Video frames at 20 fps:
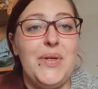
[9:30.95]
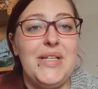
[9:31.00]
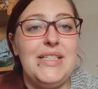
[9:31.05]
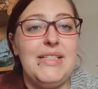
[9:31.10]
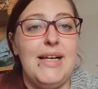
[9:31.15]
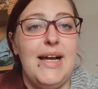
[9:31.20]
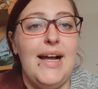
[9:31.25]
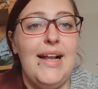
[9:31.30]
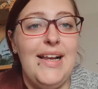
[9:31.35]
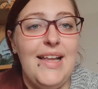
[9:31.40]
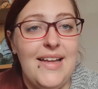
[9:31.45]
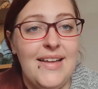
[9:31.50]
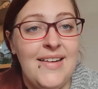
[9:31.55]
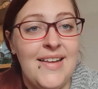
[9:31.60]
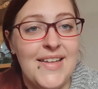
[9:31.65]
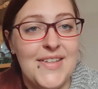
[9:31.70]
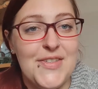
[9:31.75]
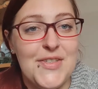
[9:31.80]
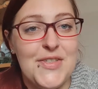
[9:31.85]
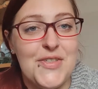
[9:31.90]
Italian
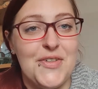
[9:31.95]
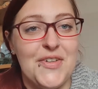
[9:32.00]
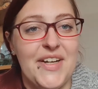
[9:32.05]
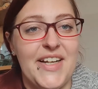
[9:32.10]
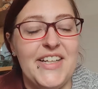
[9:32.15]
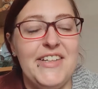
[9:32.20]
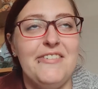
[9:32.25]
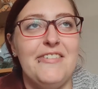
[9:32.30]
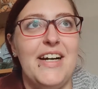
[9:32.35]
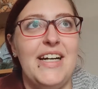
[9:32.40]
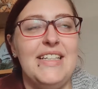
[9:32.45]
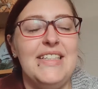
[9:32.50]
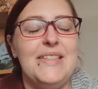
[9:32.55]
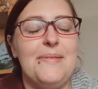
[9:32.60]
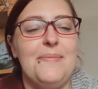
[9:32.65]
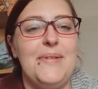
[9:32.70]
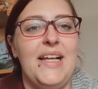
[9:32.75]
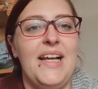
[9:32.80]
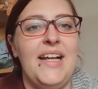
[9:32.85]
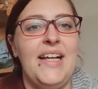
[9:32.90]
history,
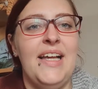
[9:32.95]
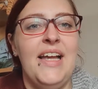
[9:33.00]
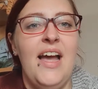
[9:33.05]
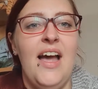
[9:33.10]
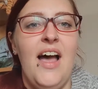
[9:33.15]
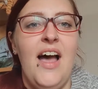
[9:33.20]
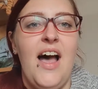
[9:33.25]
randomly,